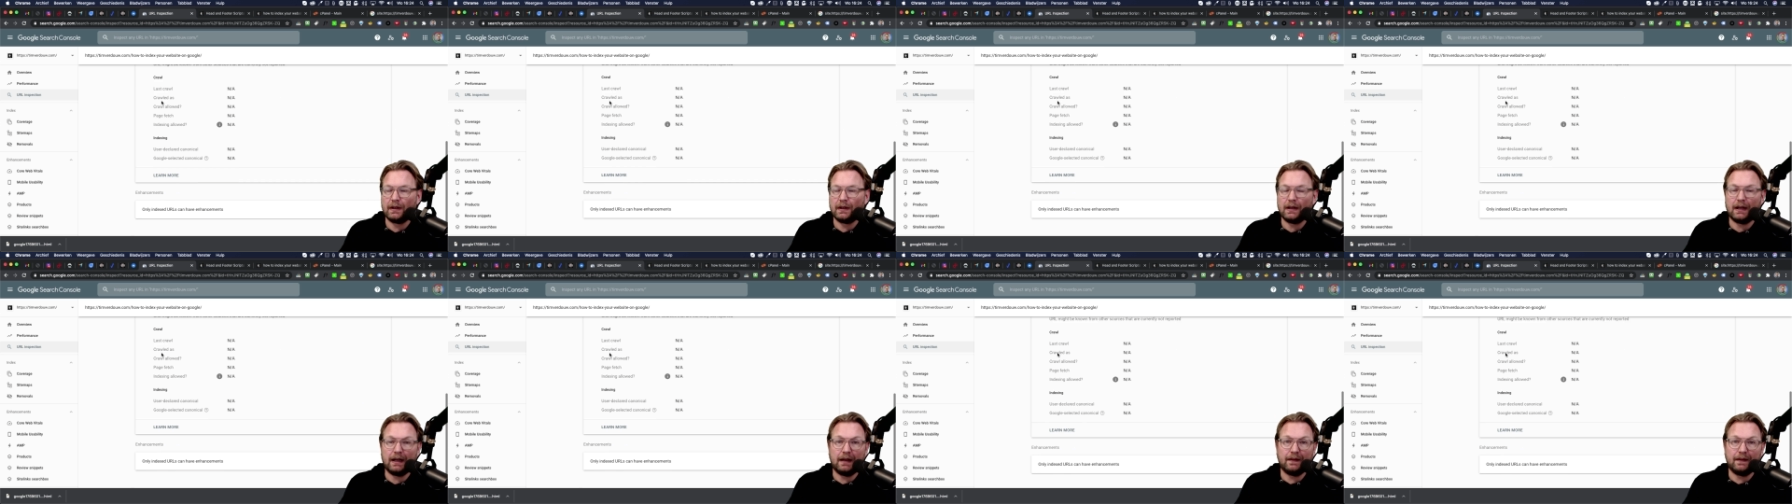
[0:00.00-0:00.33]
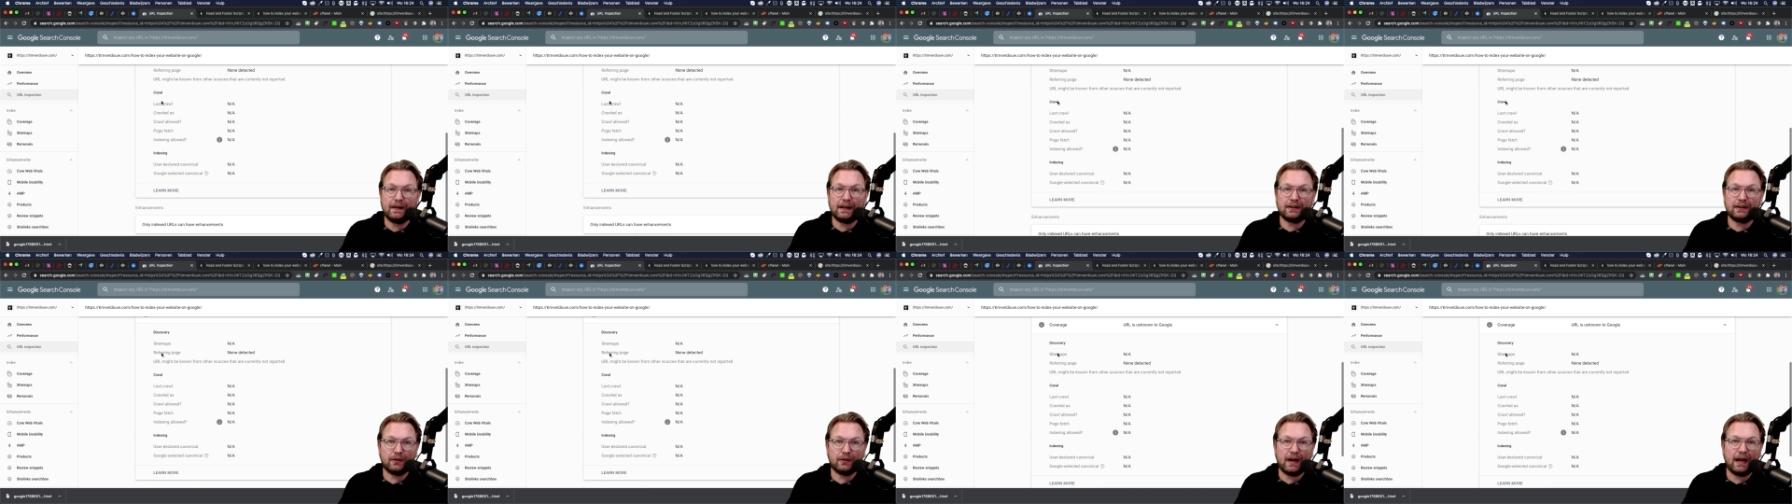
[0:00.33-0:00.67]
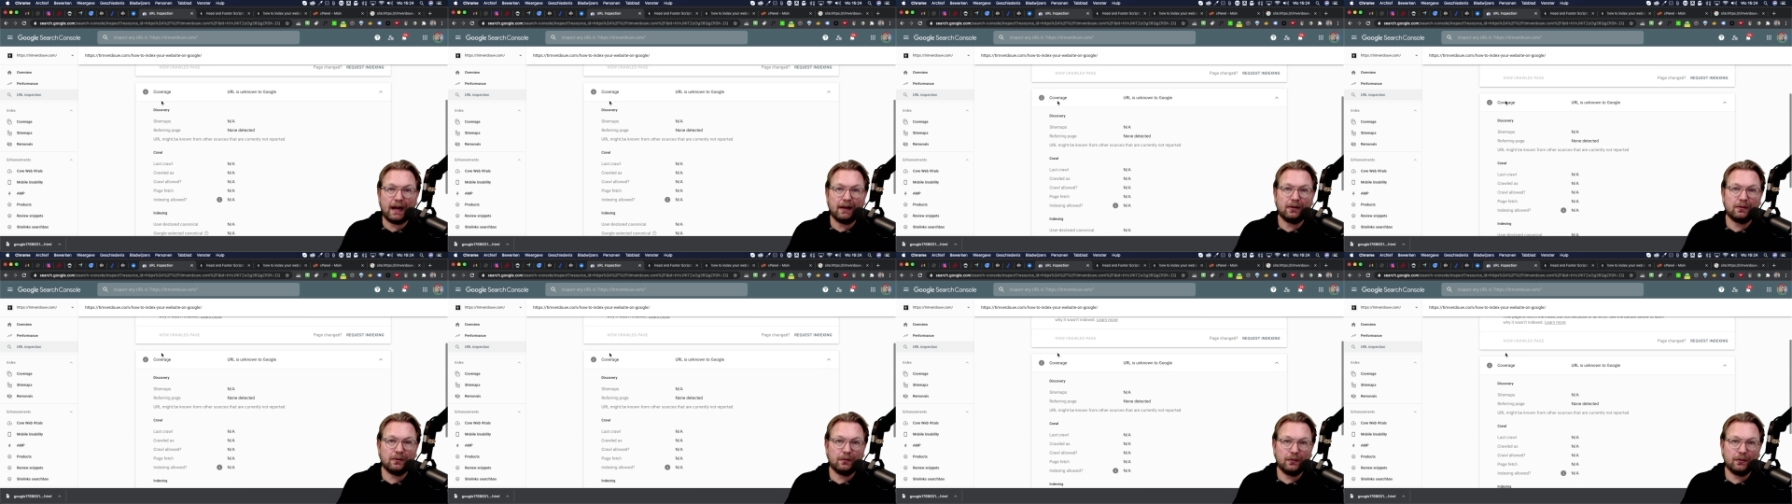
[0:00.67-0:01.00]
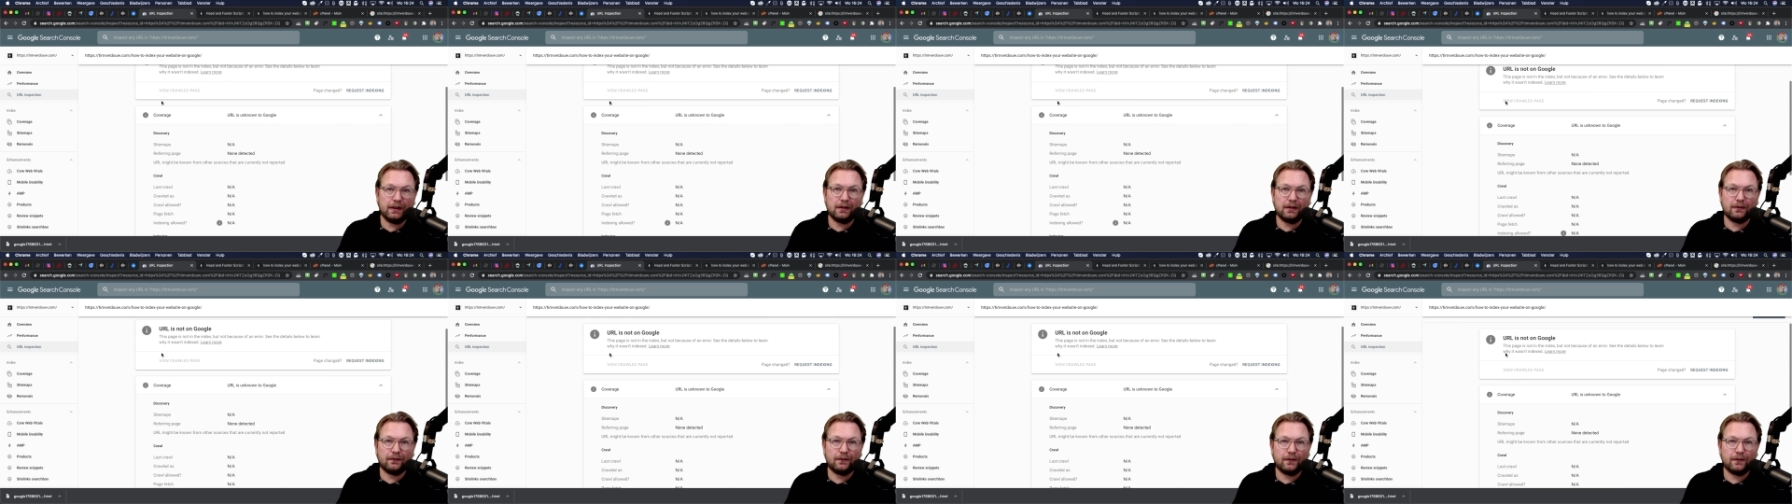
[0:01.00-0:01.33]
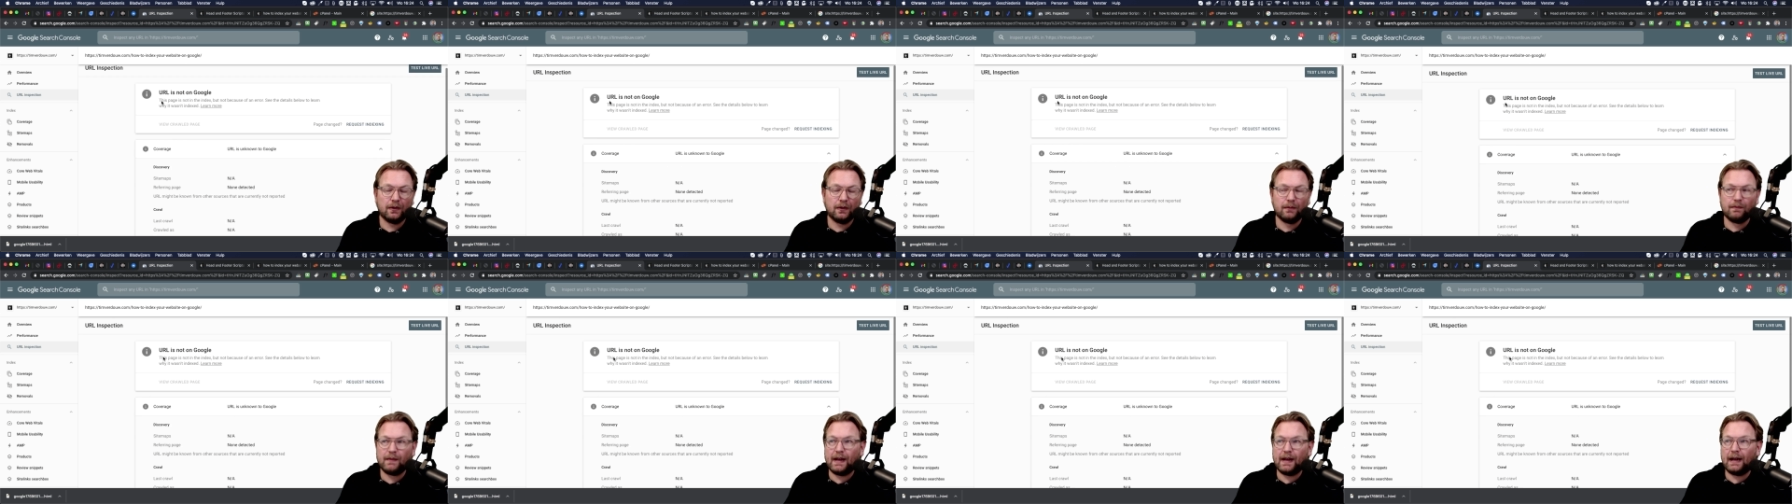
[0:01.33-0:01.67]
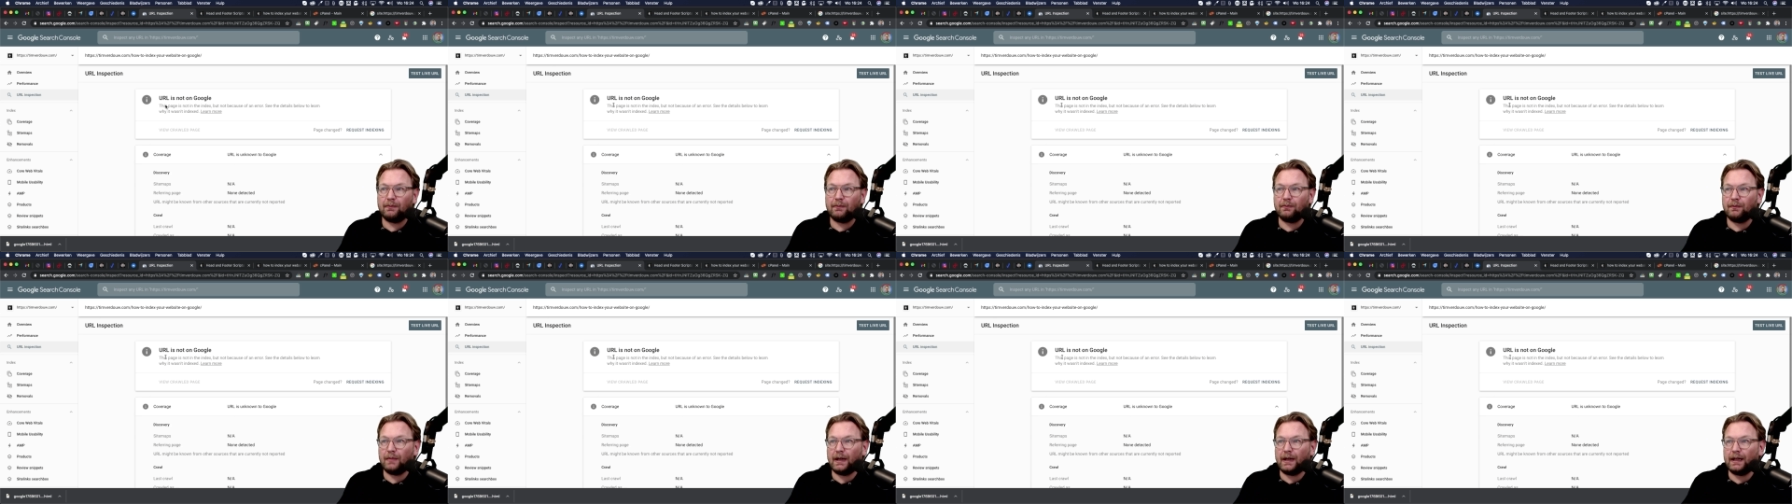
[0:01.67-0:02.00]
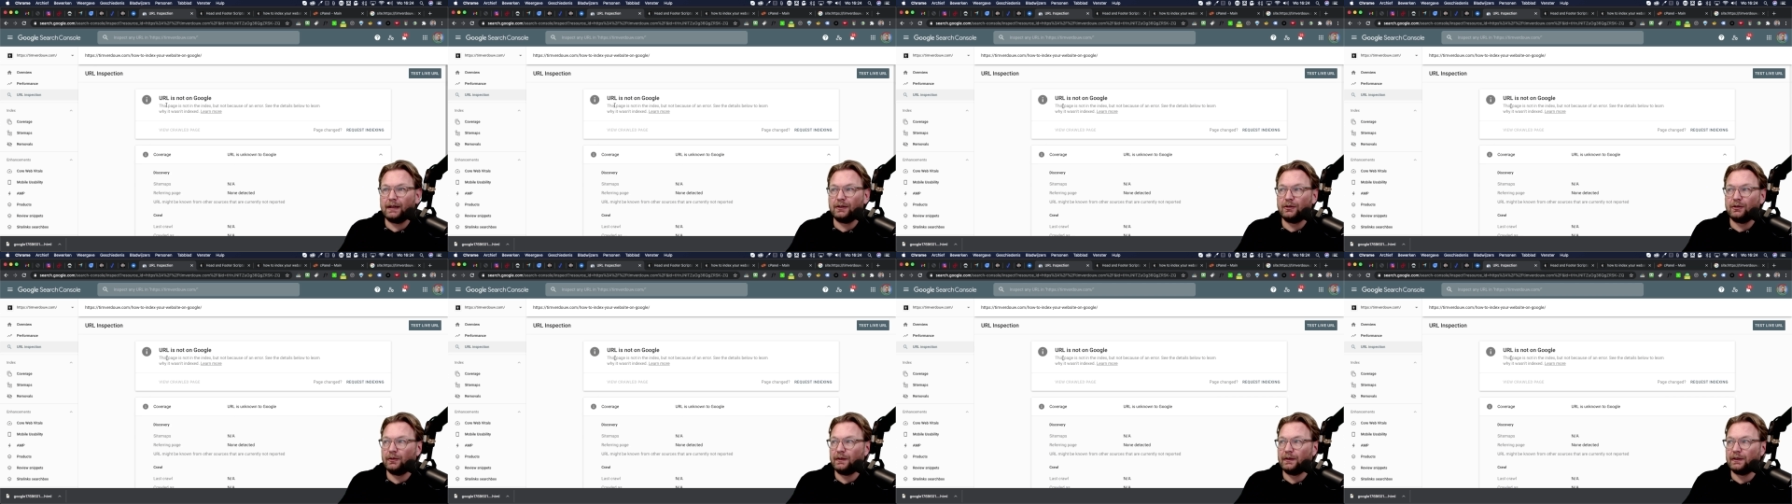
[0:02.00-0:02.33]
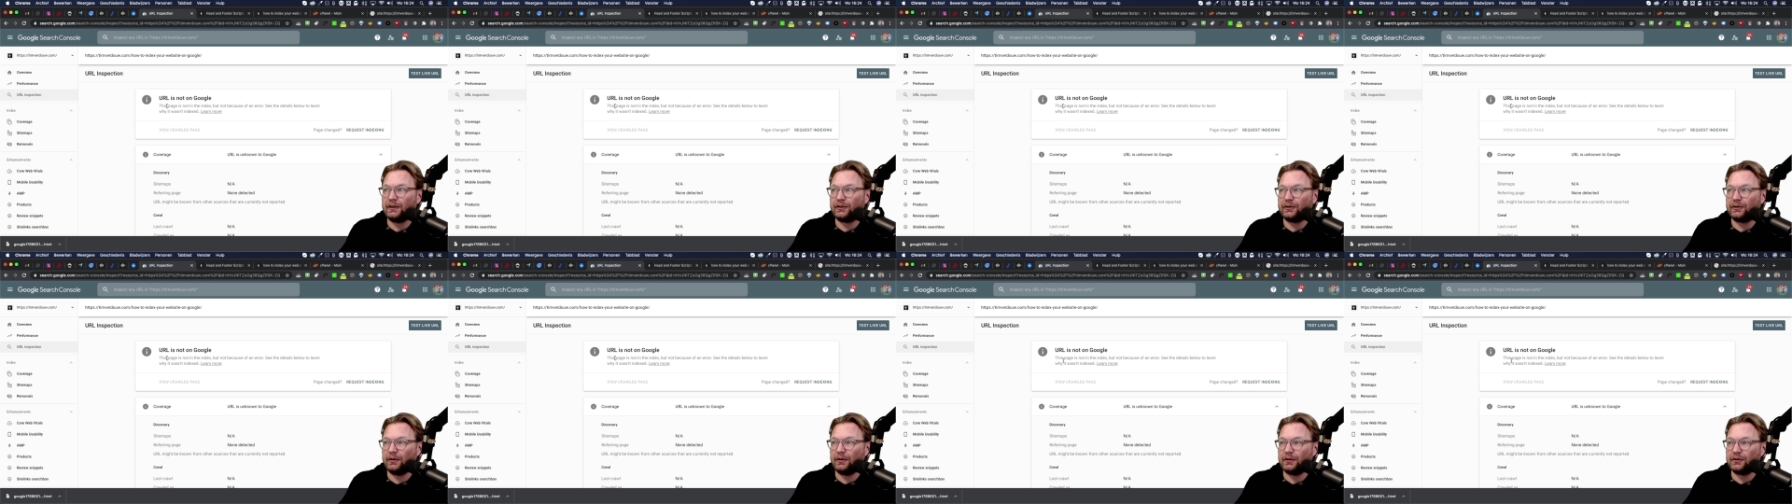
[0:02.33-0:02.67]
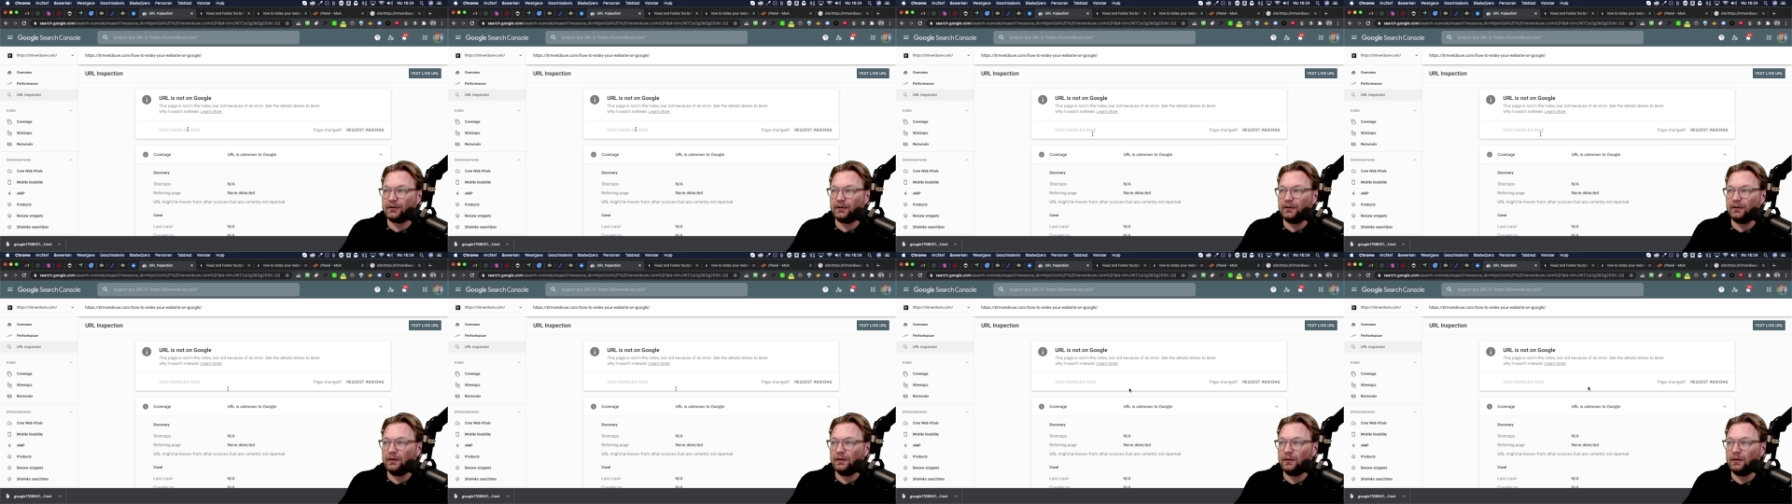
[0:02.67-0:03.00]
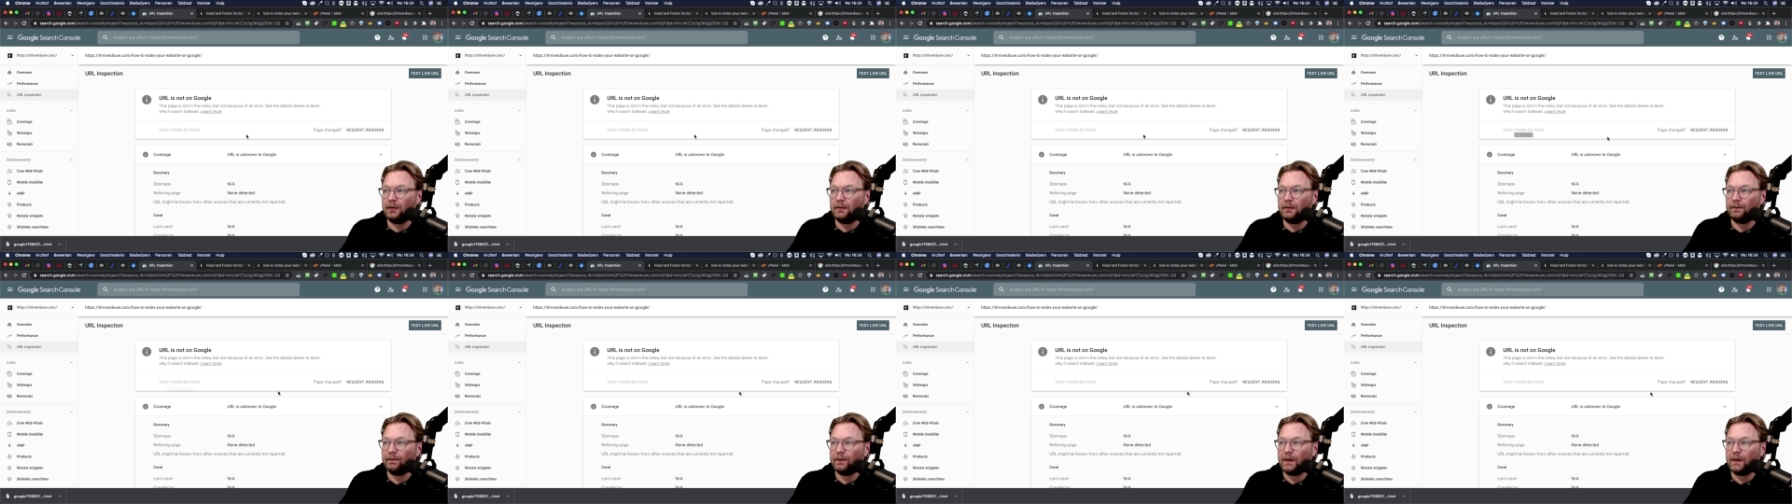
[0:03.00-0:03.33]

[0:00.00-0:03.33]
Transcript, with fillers: And that's right. We confirmed that by doing the search on Google.